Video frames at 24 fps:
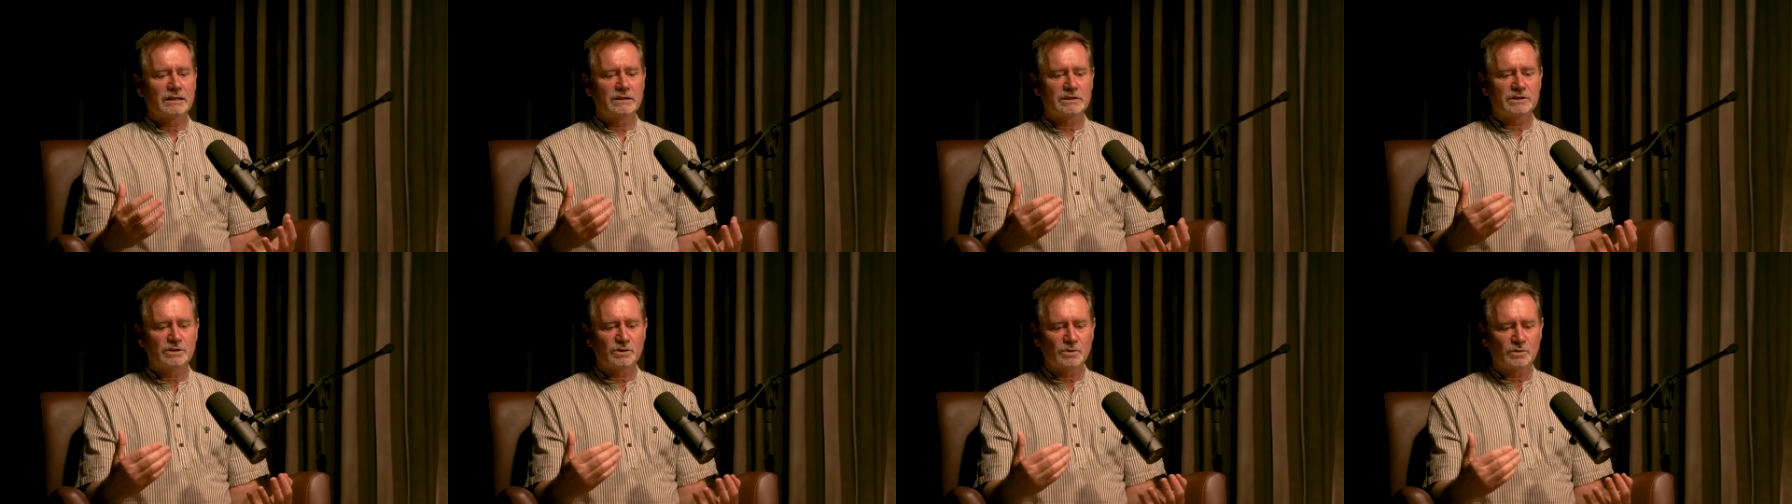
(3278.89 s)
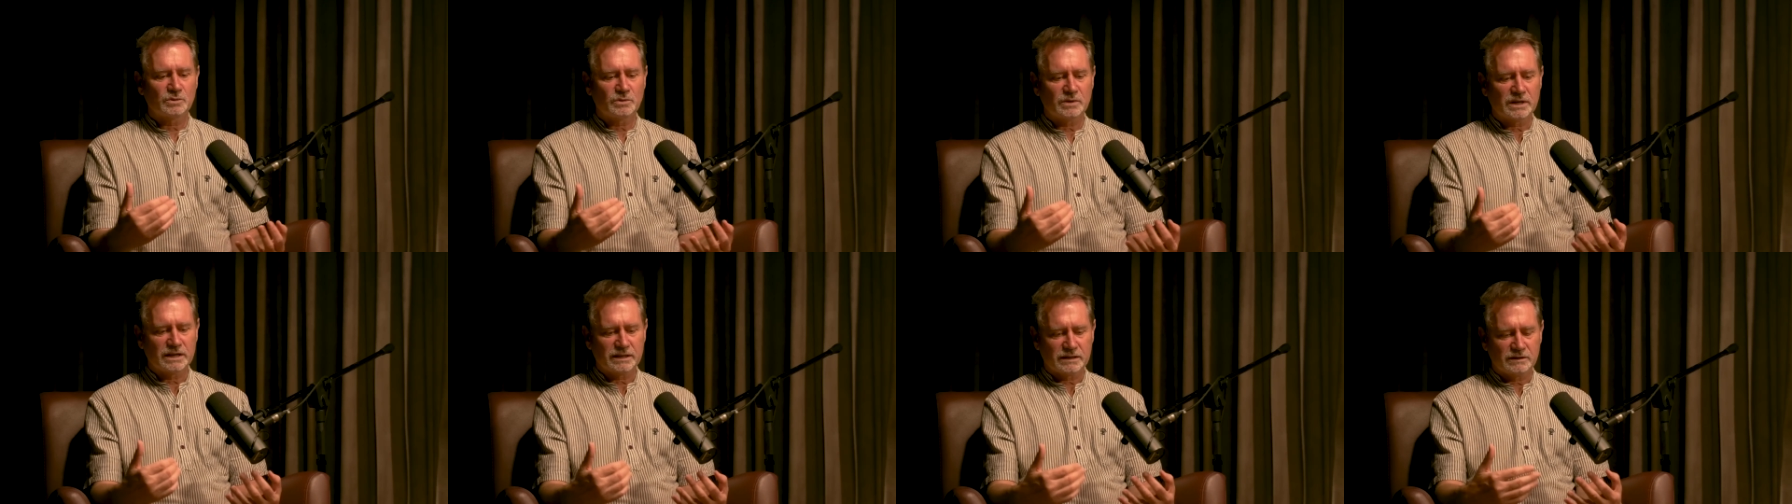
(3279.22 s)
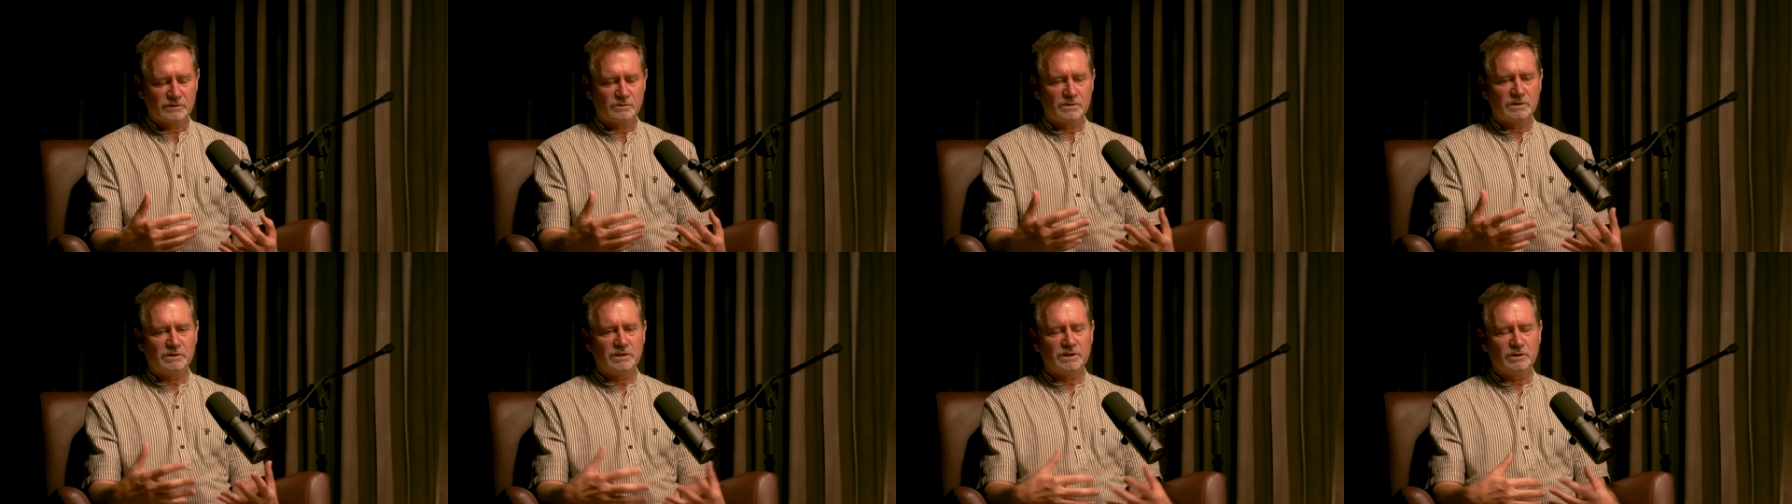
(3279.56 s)
So,
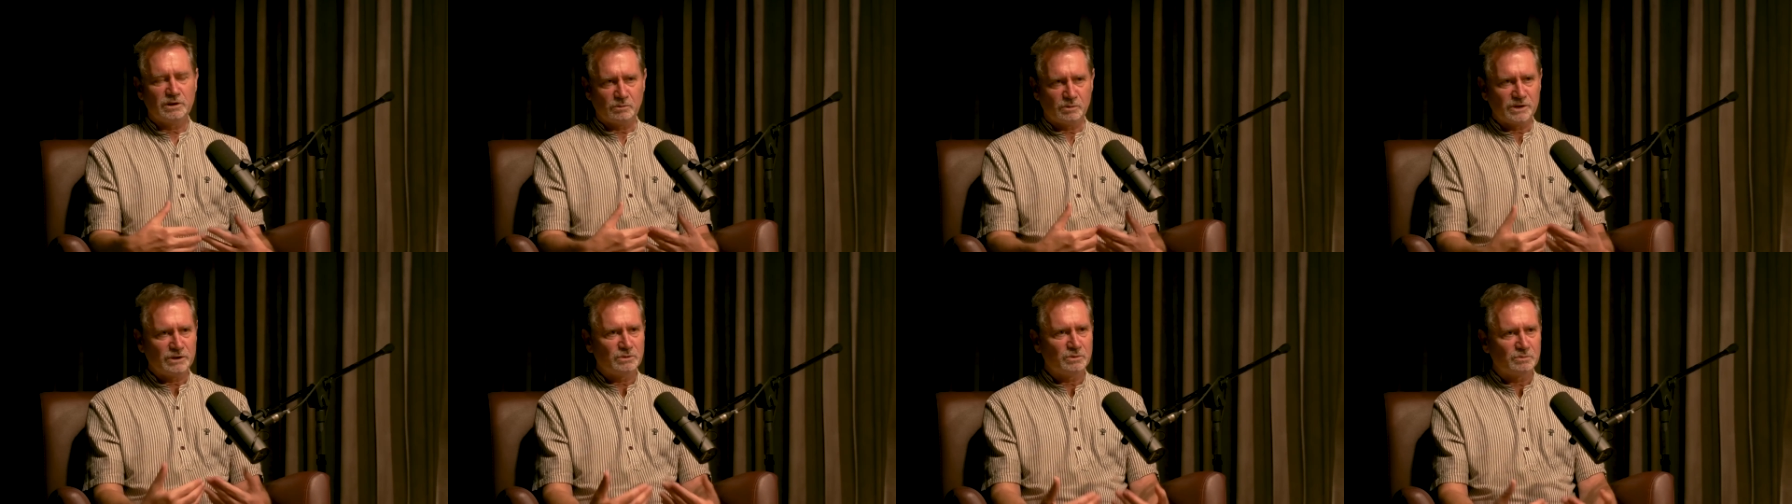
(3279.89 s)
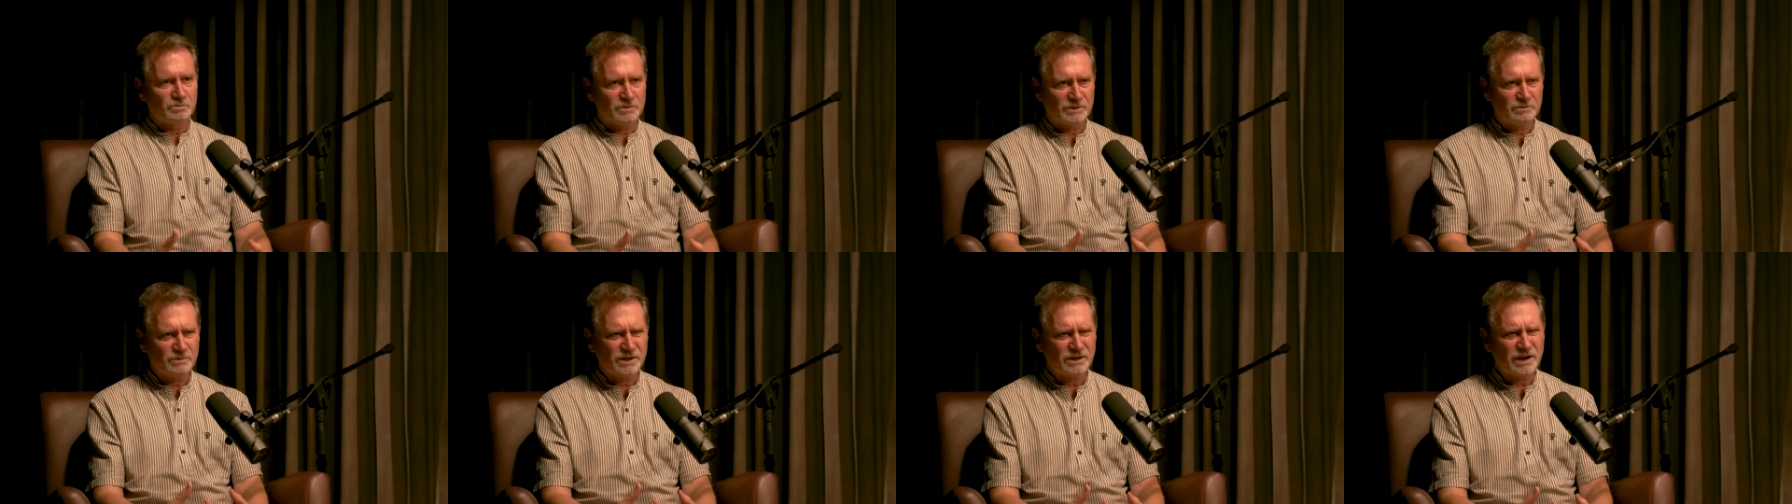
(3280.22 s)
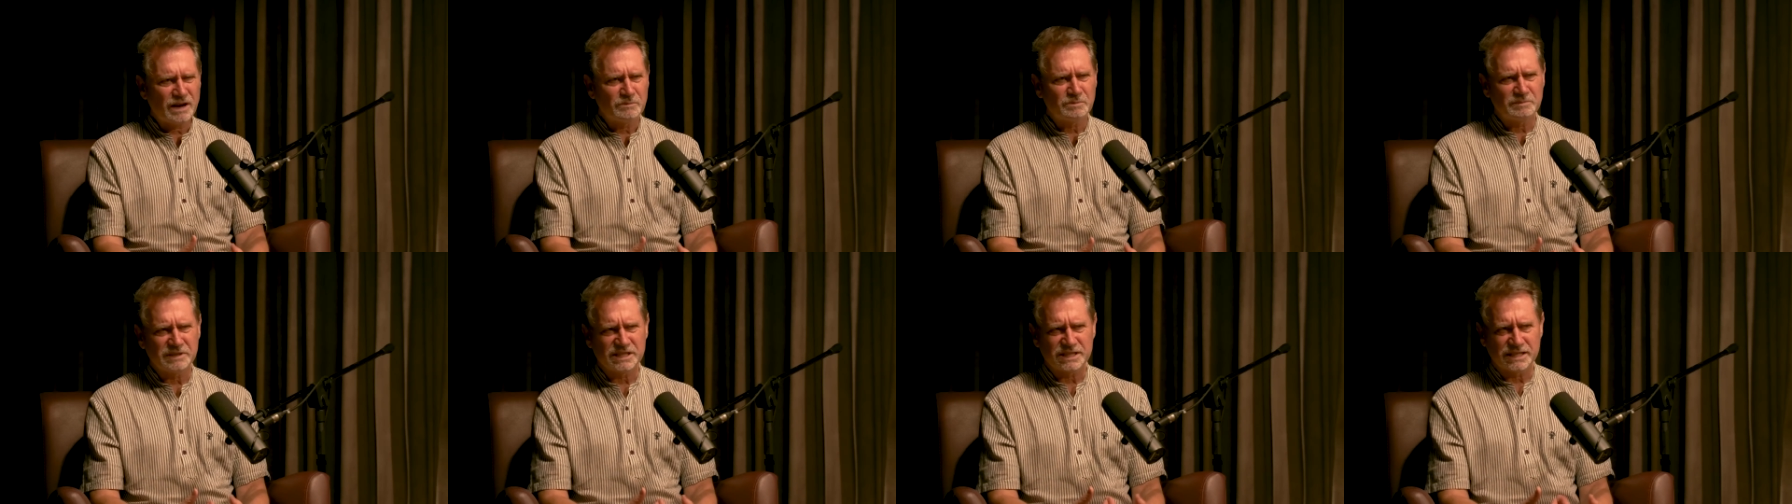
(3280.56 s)
you know,
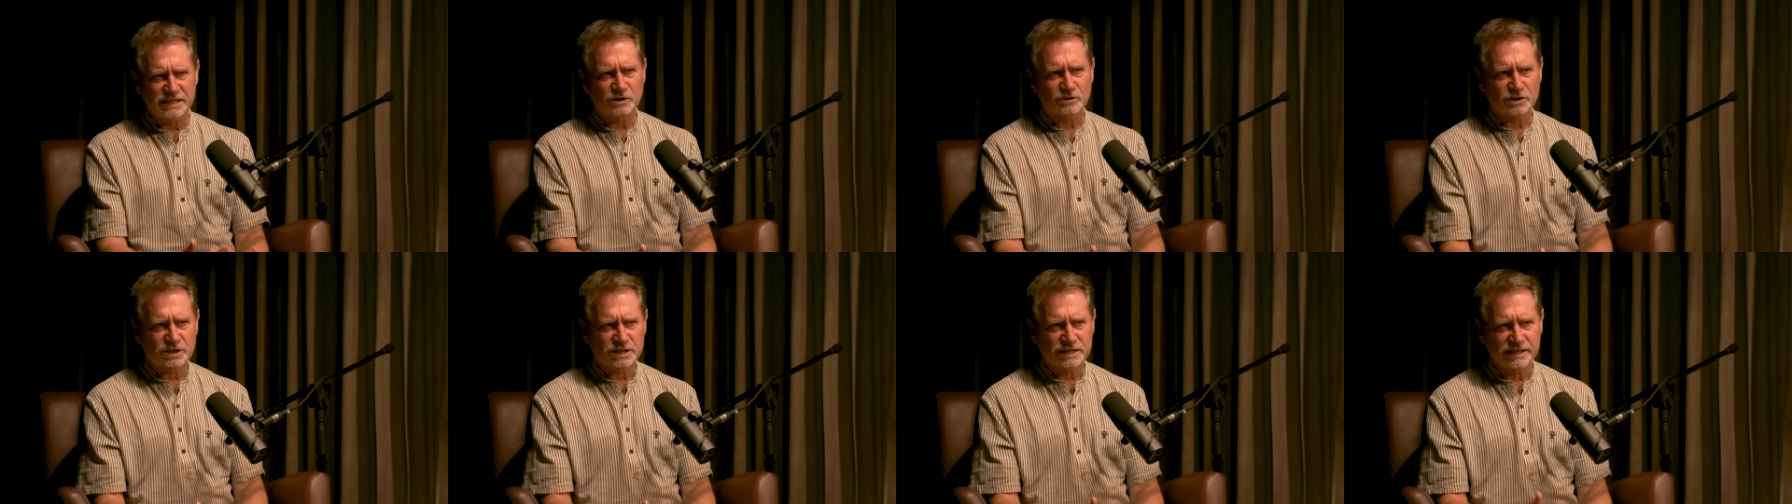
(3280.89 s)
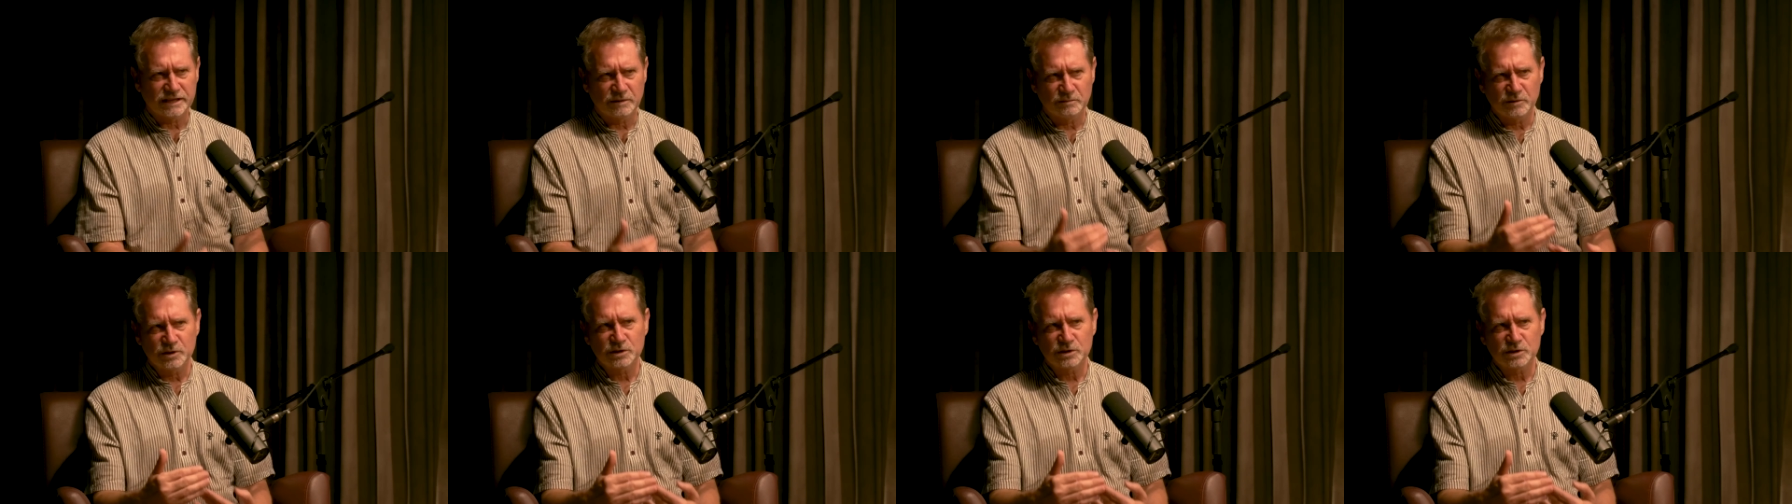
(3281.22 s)
I'd be sitting cross-legged.